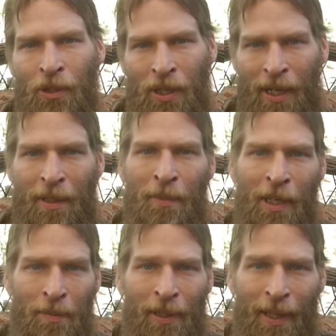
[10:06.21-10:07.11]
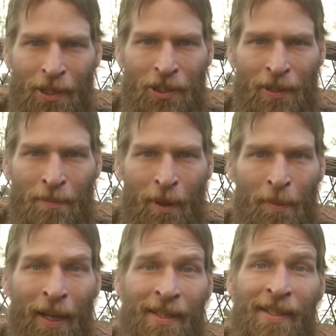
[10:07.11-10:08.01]
genetic manipulation, but
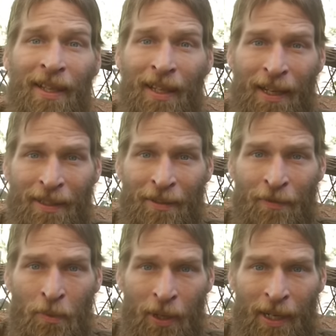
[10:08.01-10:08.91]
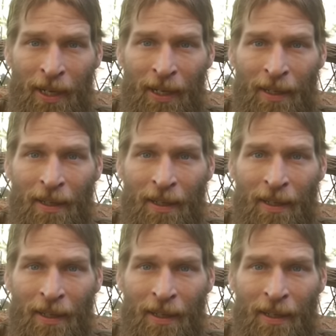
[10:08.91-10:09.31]
by selective breeding.